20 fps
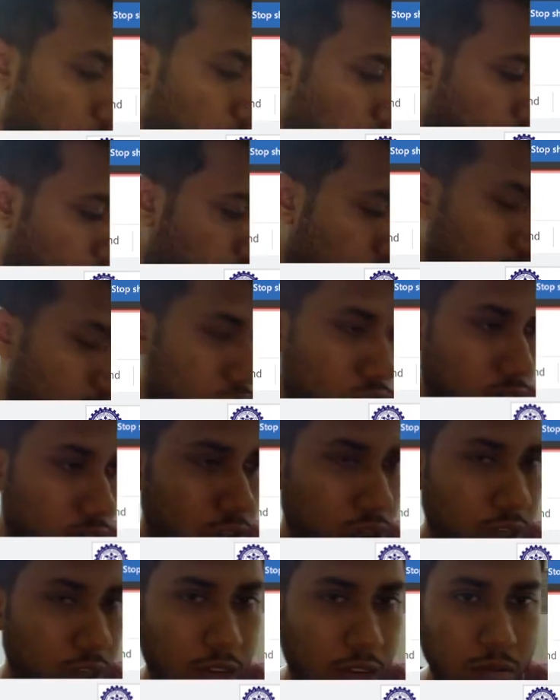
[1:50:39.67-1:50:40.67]
Okay,
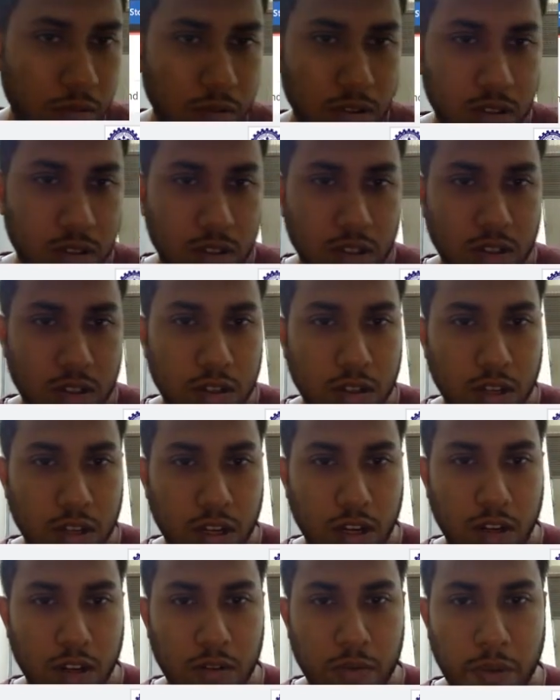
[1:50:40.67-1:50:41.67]
so now
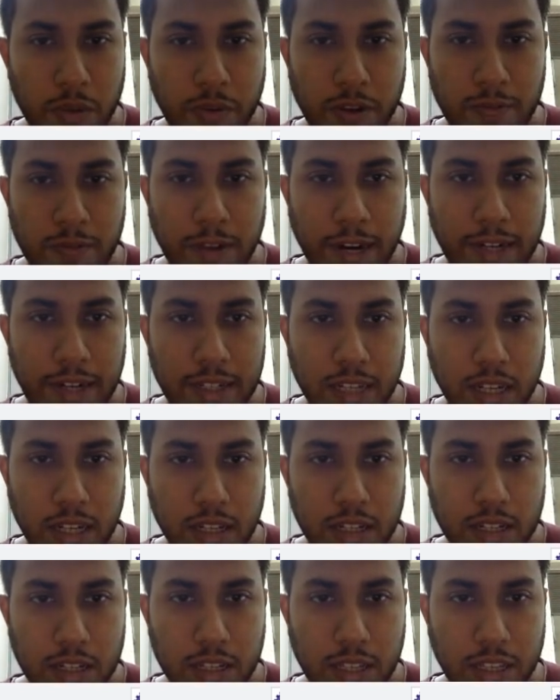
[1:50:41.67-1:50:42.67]
we will find the
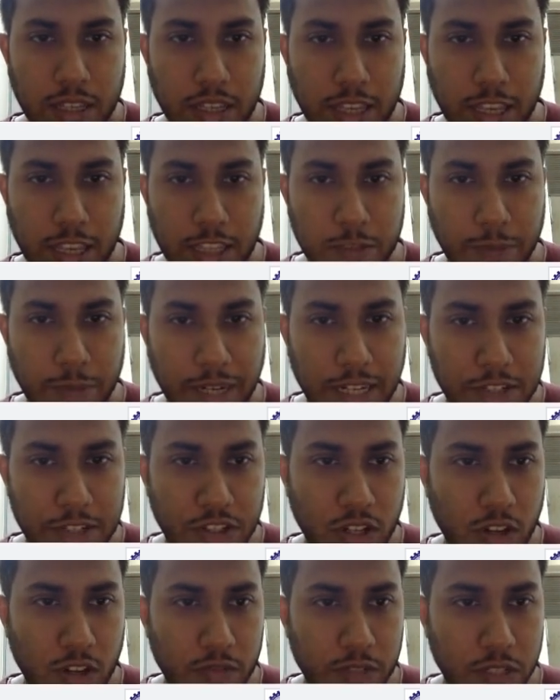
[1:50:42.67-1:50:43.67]

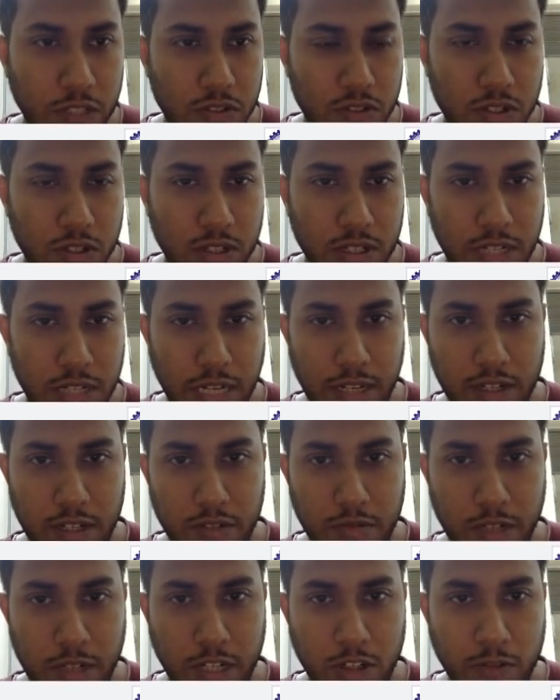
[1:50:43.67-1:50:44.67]
expectation of this, right?
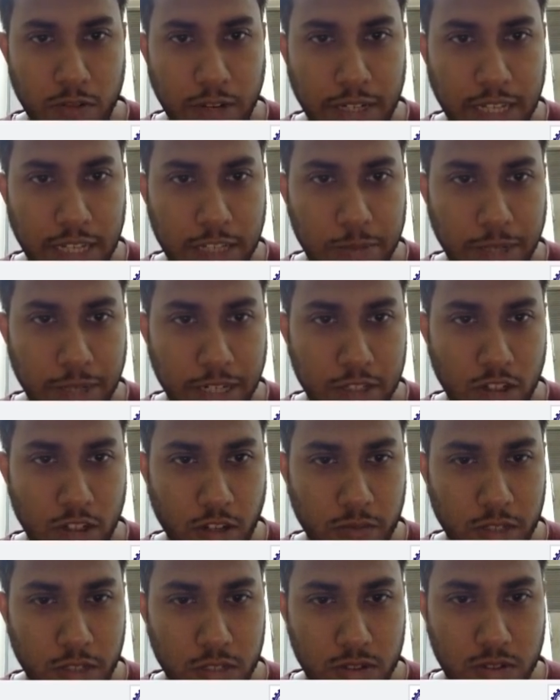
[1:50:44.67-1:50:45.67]
We need to find the expectation
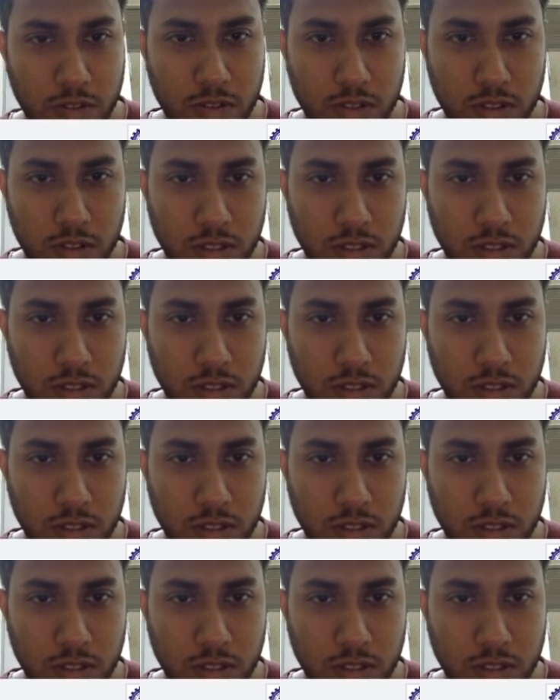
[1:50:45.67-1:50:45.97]
of this.